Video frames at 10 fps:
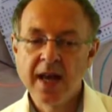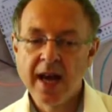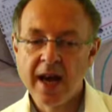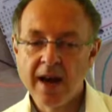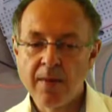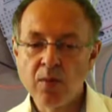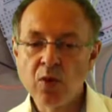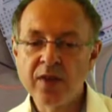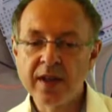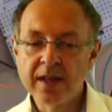
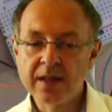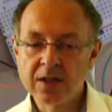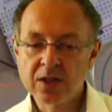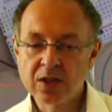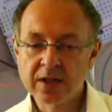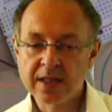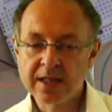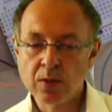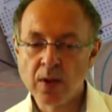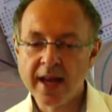moving this
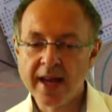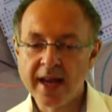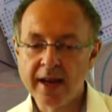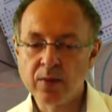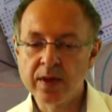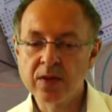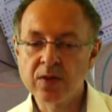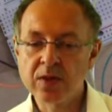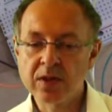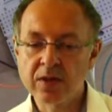way, and we do
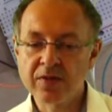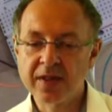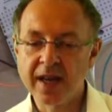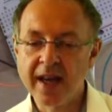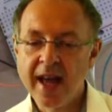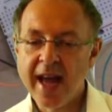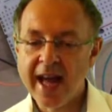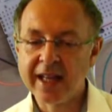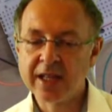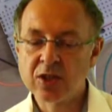sort of the
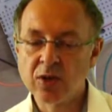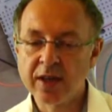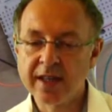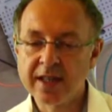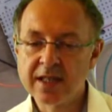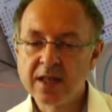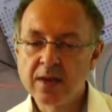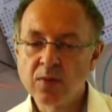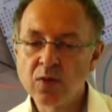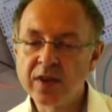electronics
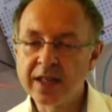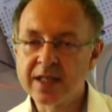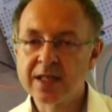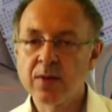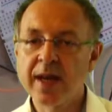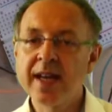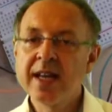moving this way,